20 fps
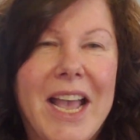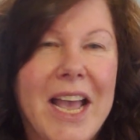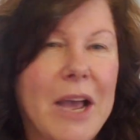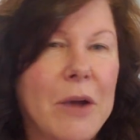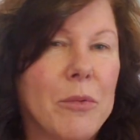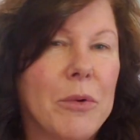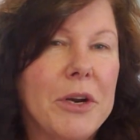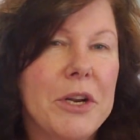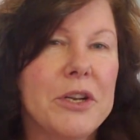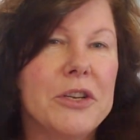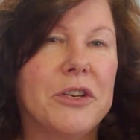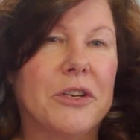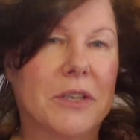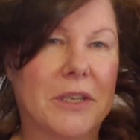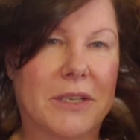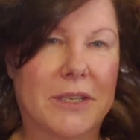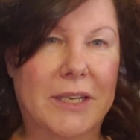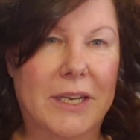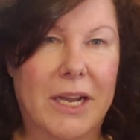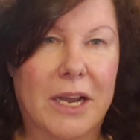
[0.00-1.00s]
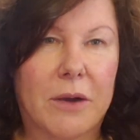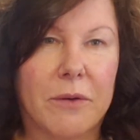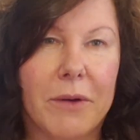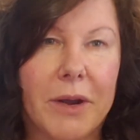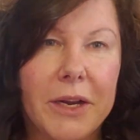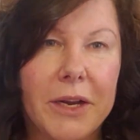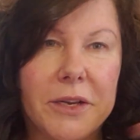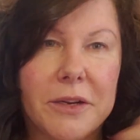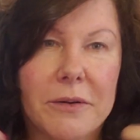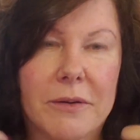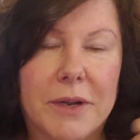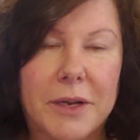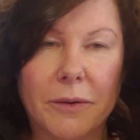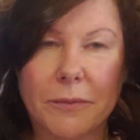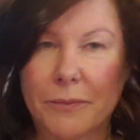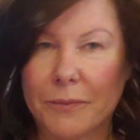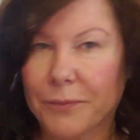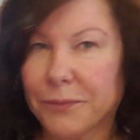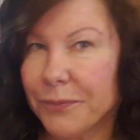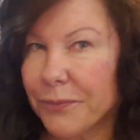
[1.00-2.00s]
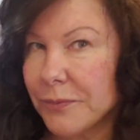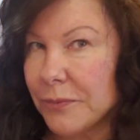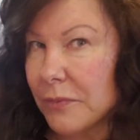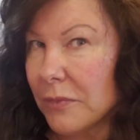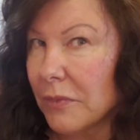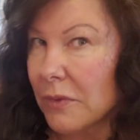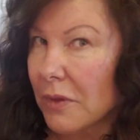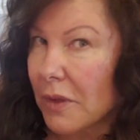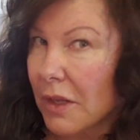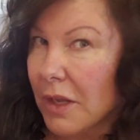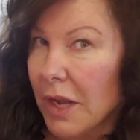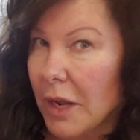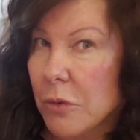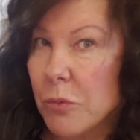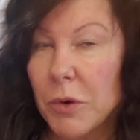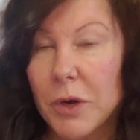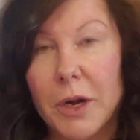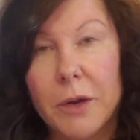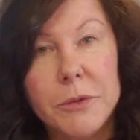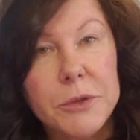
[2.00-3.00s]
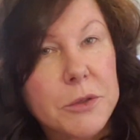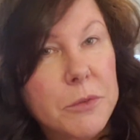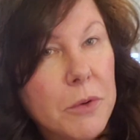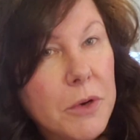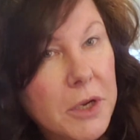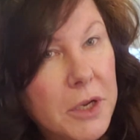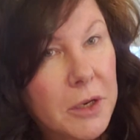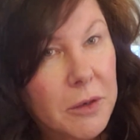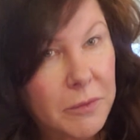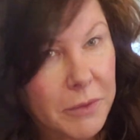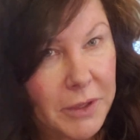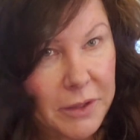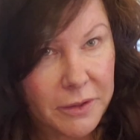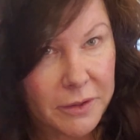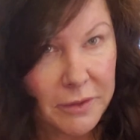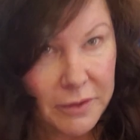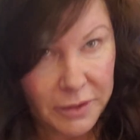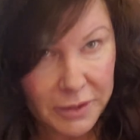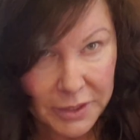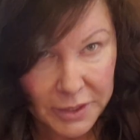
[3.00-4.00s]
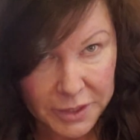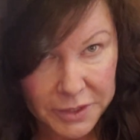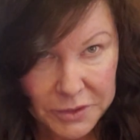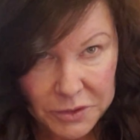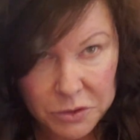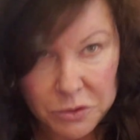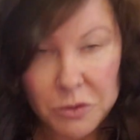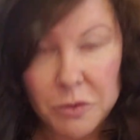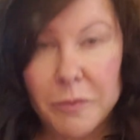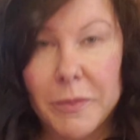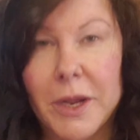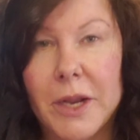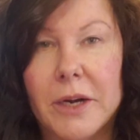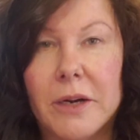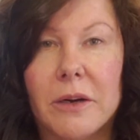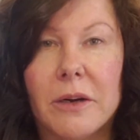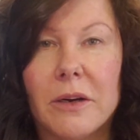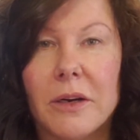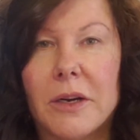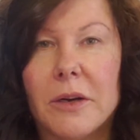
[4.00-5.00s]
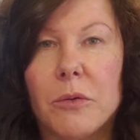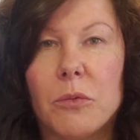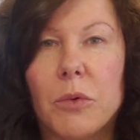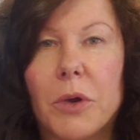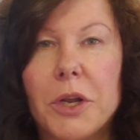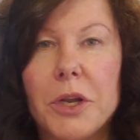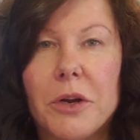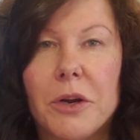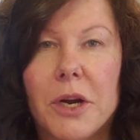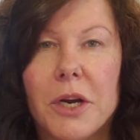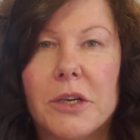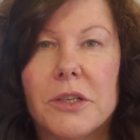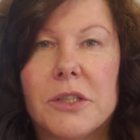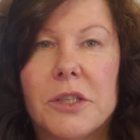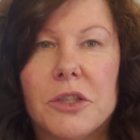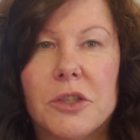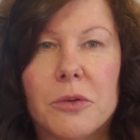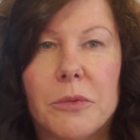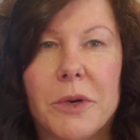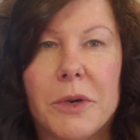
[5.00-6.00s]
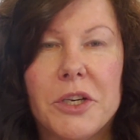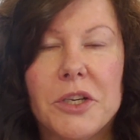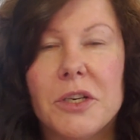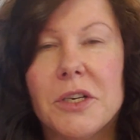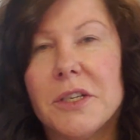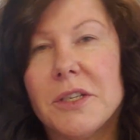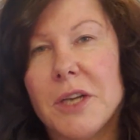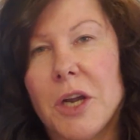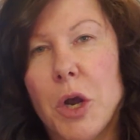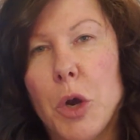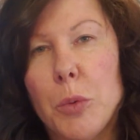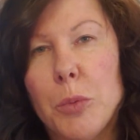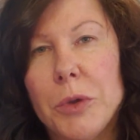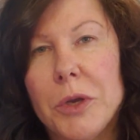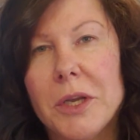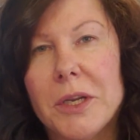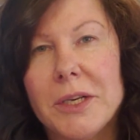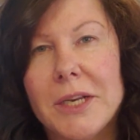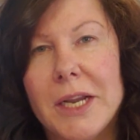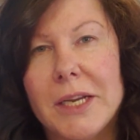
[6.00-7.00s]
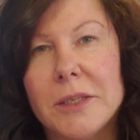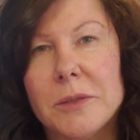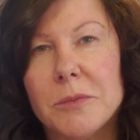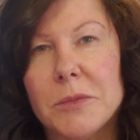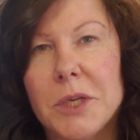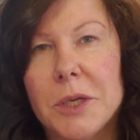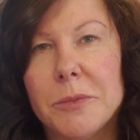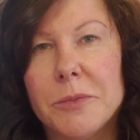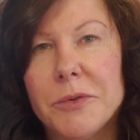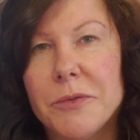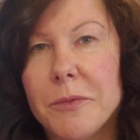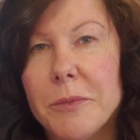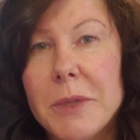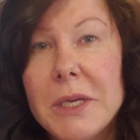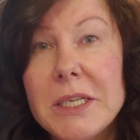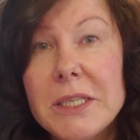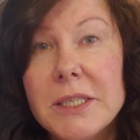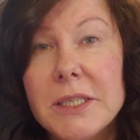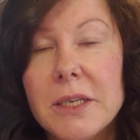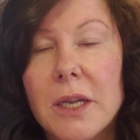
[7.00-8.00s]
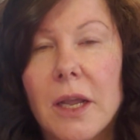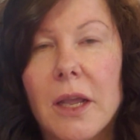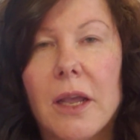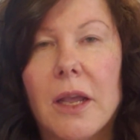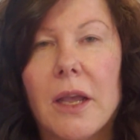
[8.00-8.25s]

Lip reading: I wanted you to see how I do it and what I was working with. So no matter what your hair situation is, I hope you can take some tips from this